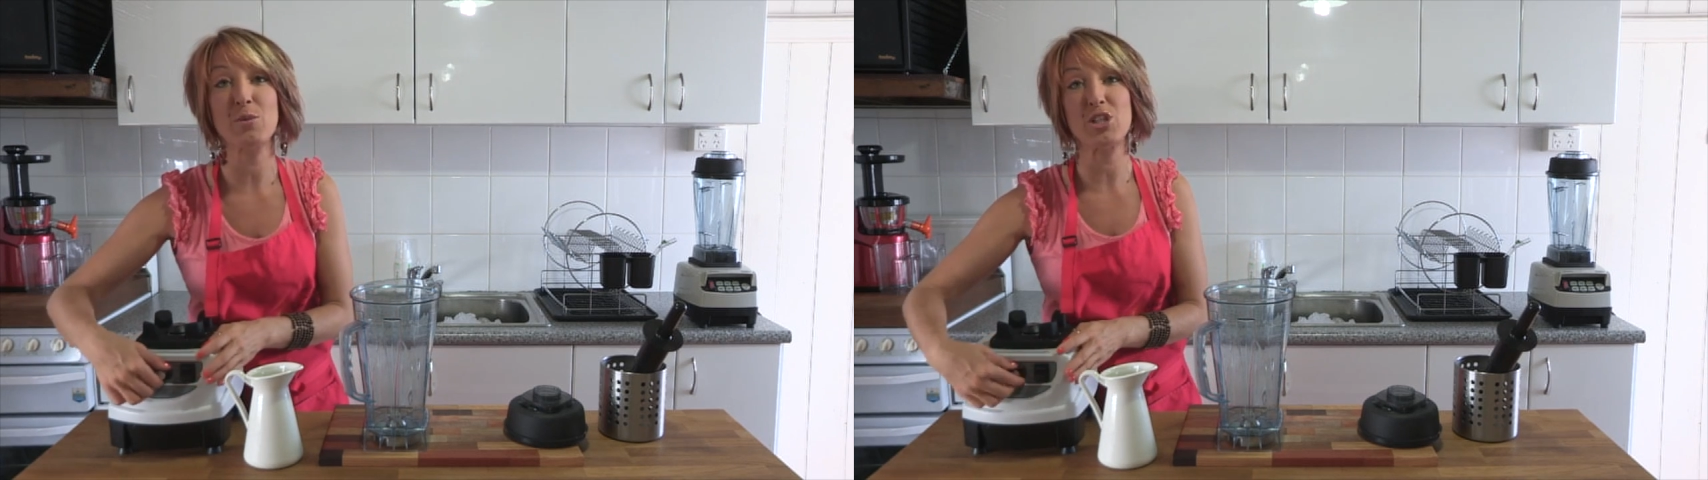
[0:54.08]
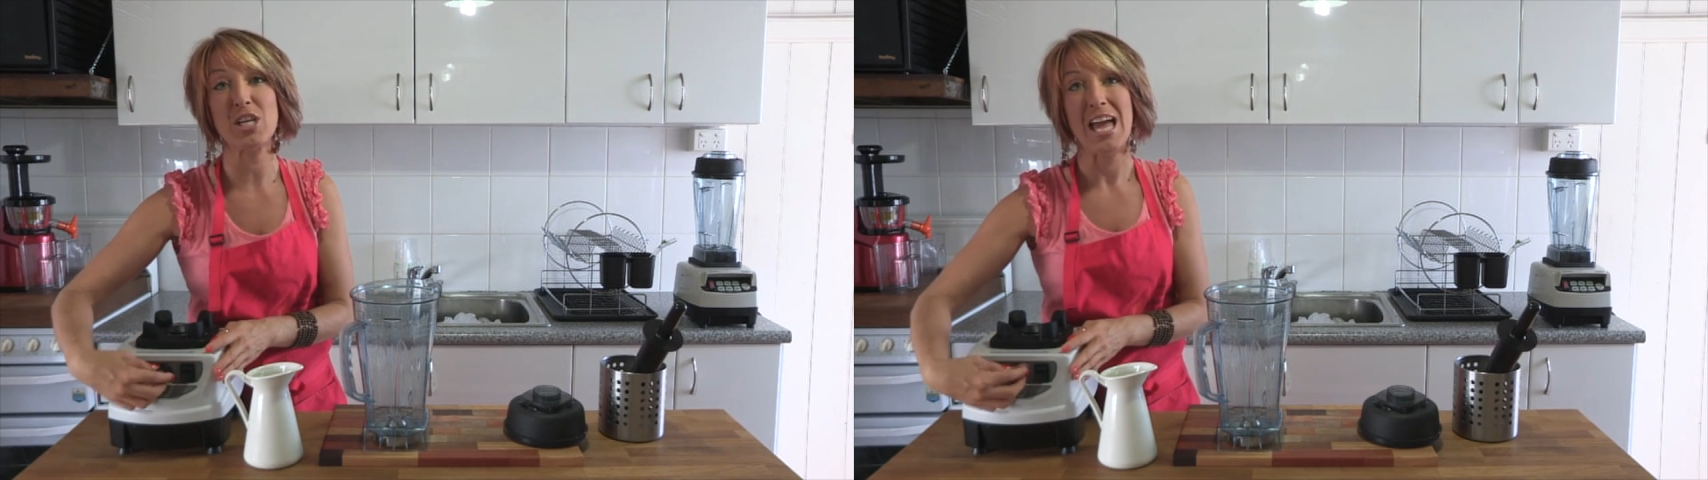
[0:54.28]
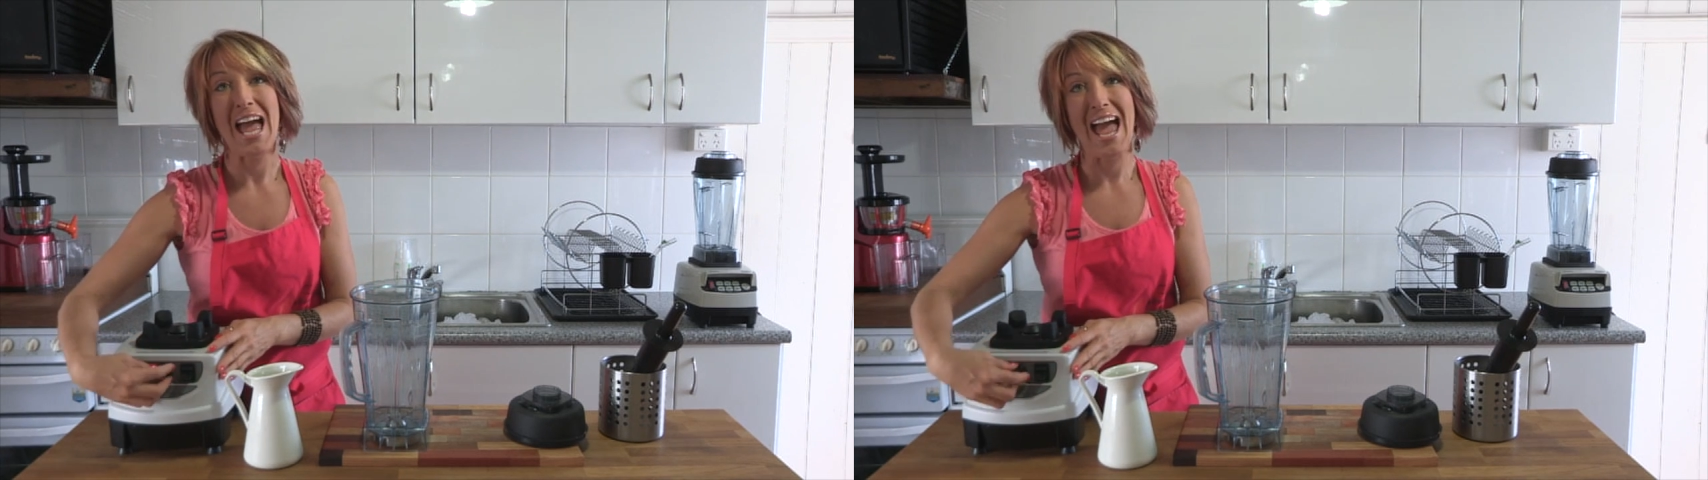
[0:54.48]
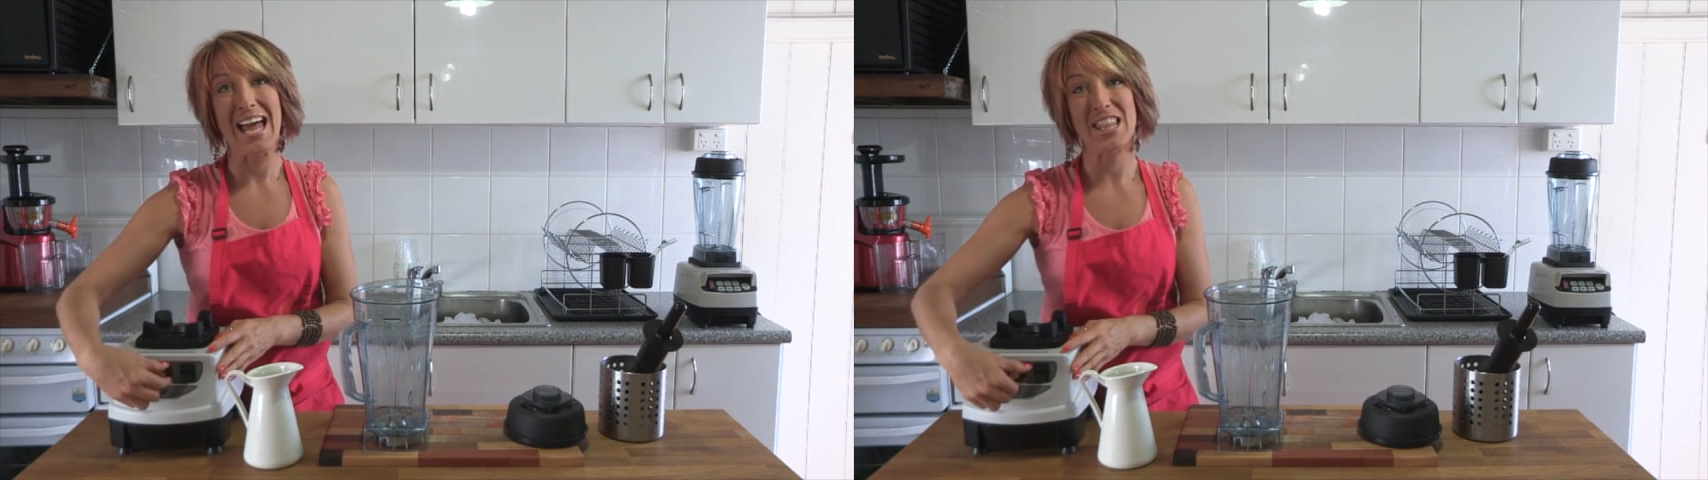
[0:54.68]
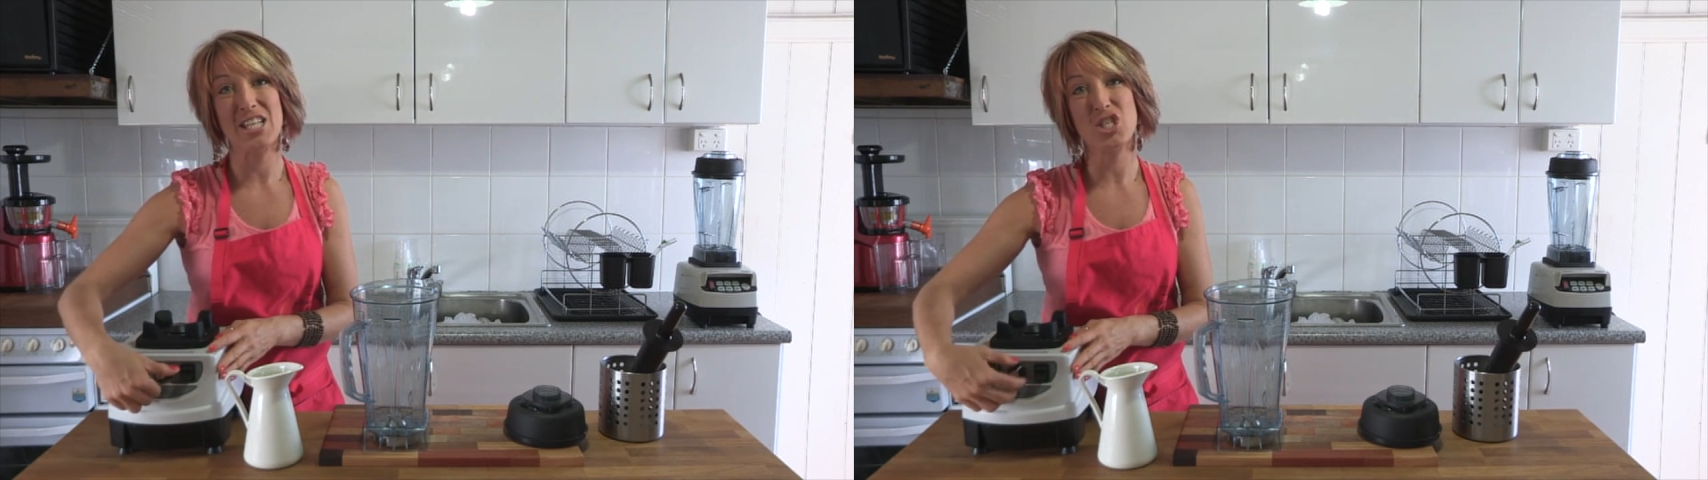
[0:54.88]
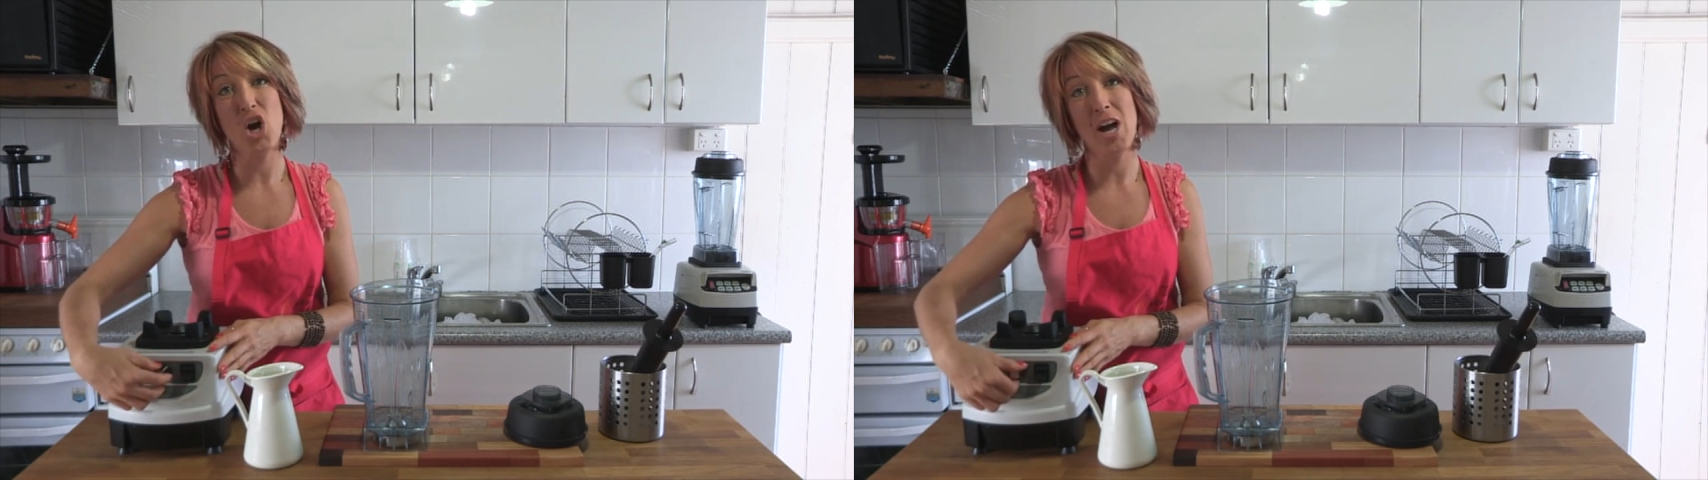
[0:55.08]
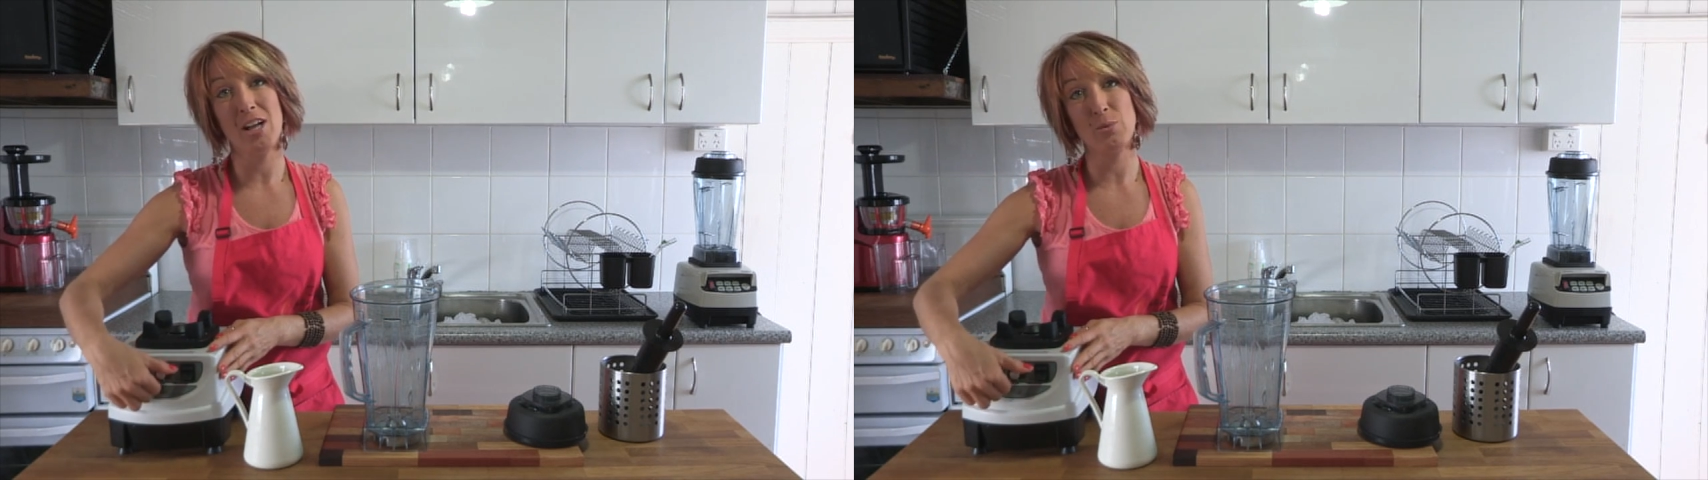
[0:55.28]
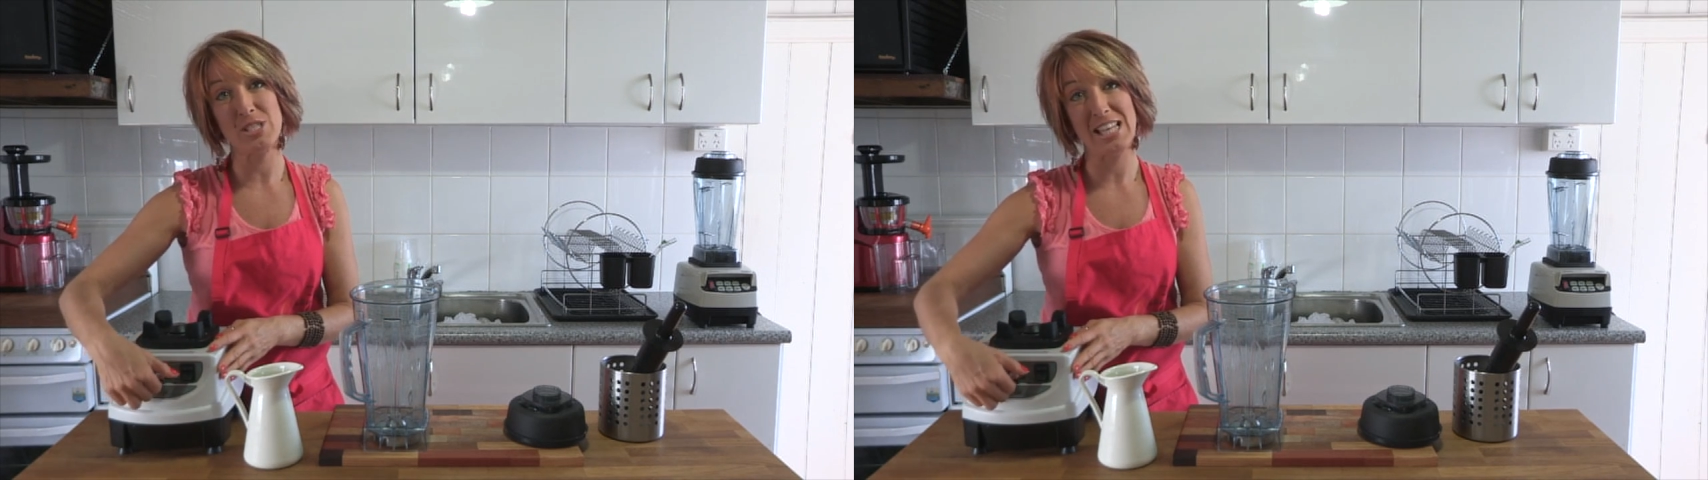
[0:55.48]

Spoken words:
switch, and the dial which